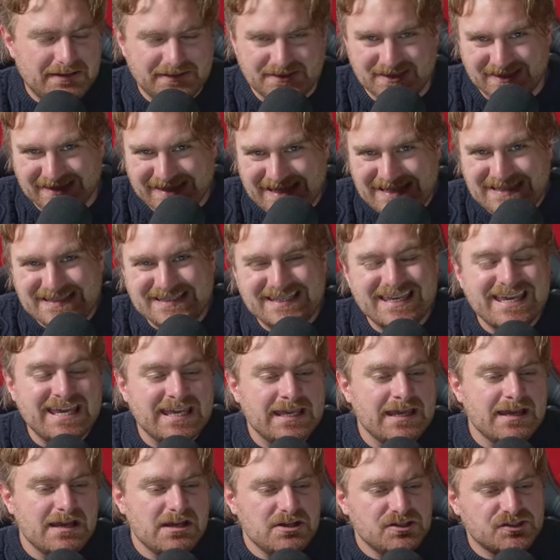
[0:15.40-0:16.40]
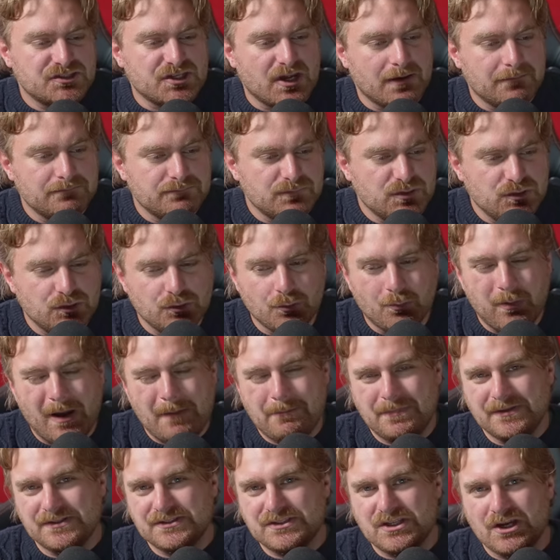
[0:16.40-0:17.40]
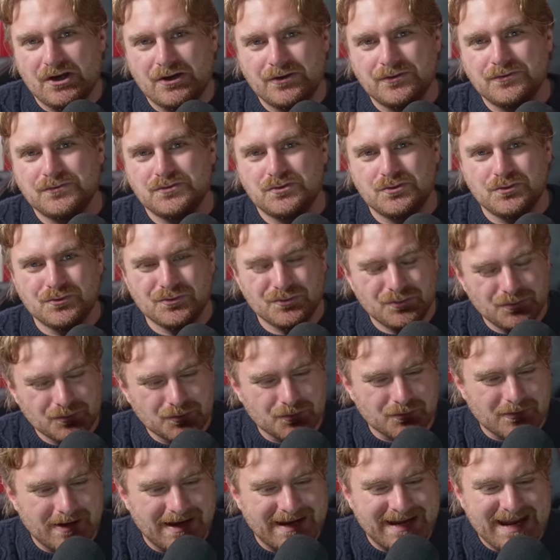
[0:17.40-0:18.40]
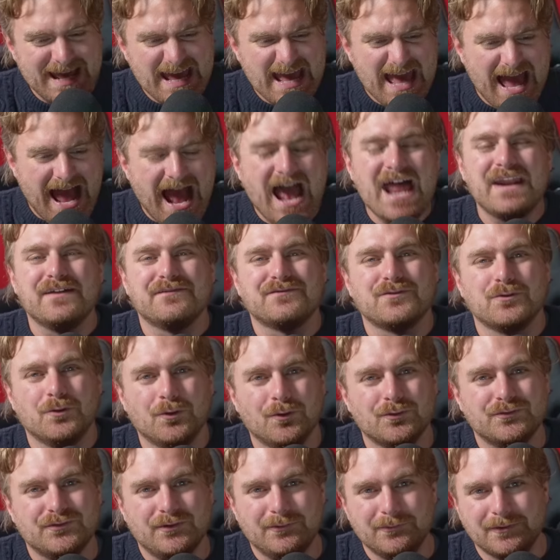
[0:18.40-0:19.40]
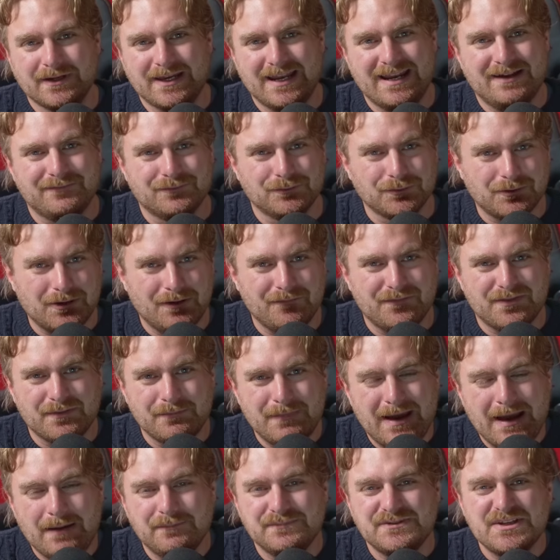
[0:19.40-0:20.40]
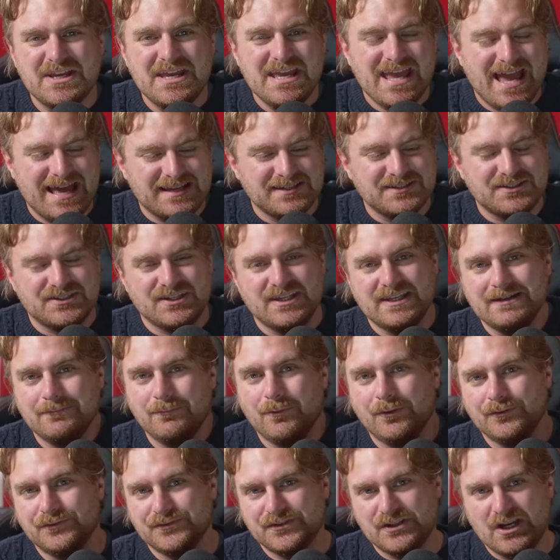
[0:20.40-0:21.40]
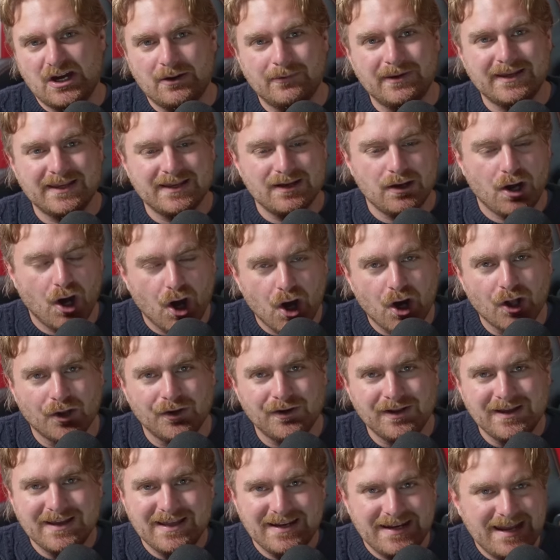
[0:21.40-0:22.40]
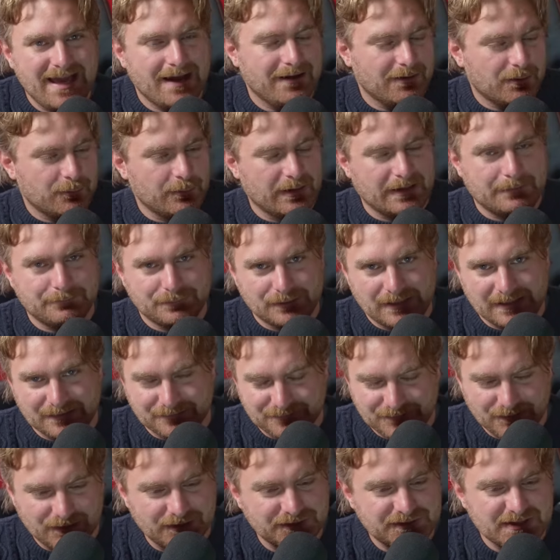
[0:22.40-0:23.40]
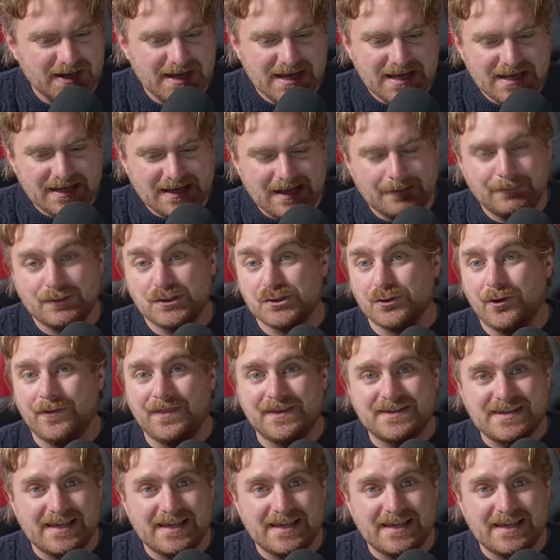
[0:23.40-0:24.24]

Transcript: Zelensky, some new weapons going to Ukraine, and of course we're going to have a look over the maps and see what's going on. Now, quick plug first, come and join the